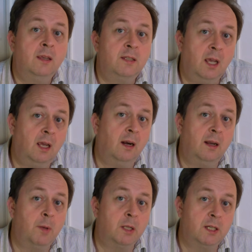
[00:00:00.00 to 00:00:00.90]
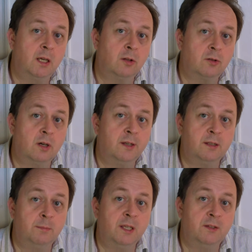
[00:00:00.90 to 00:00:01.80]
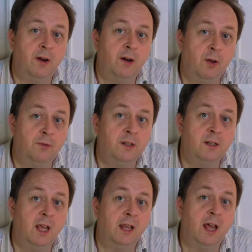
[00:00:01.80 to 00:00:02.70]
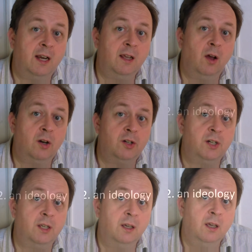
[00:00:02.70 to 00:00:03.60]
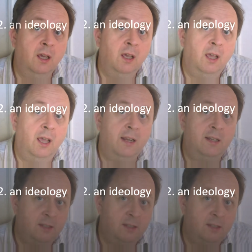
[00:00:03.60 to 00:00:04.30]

Secondly, multiculturalism is very often an ideology. It